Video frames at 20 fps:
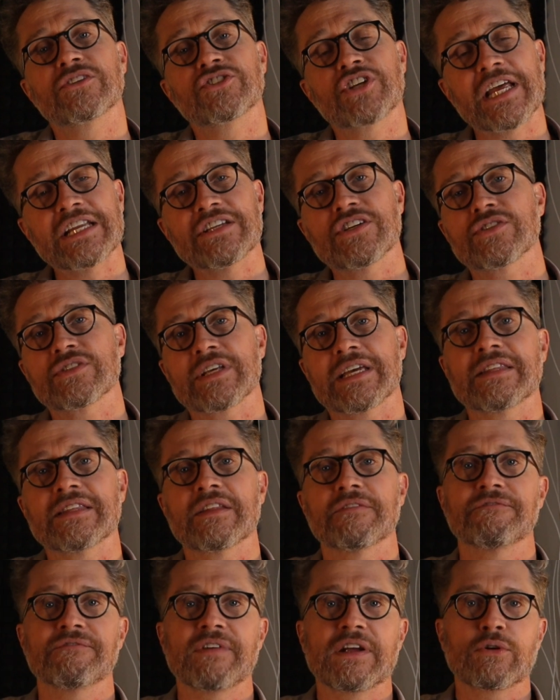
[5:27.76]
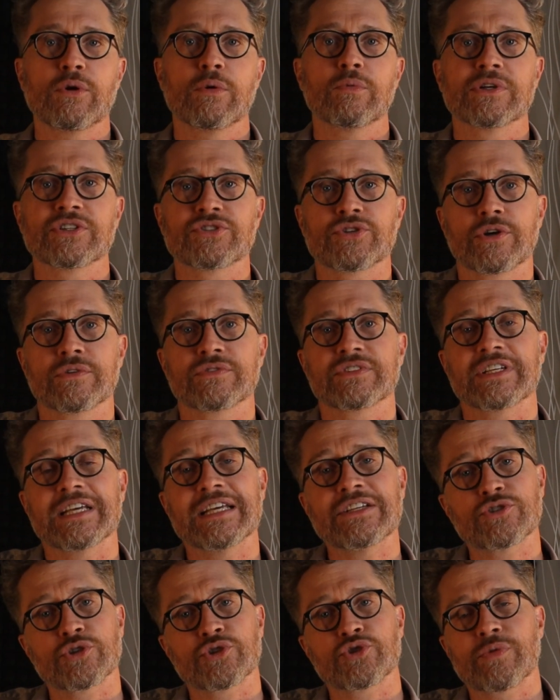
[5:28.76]
changes in the Federal Reserve's
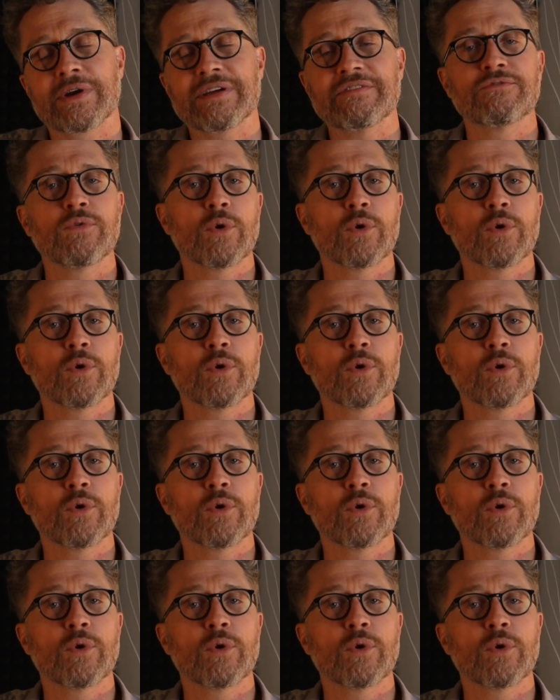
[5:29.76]
interest rate